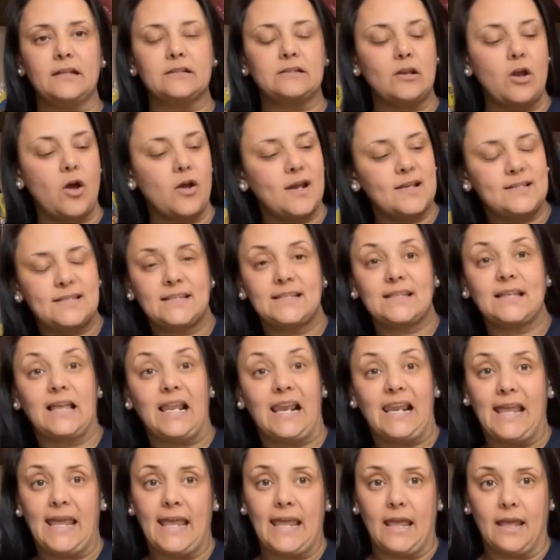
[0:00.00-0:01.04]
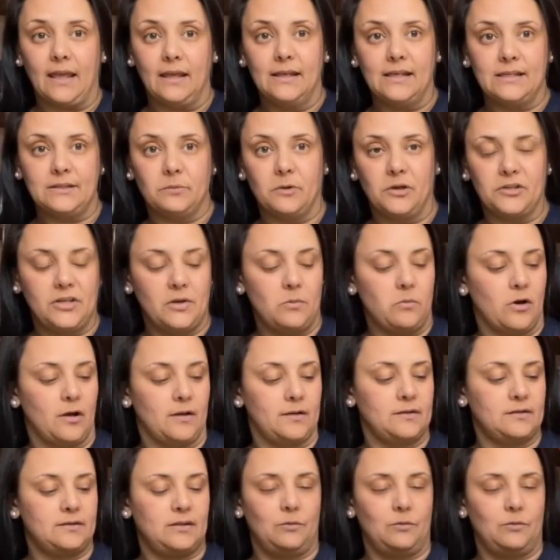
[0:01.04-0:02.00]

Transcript: as long as it's clear is what you want.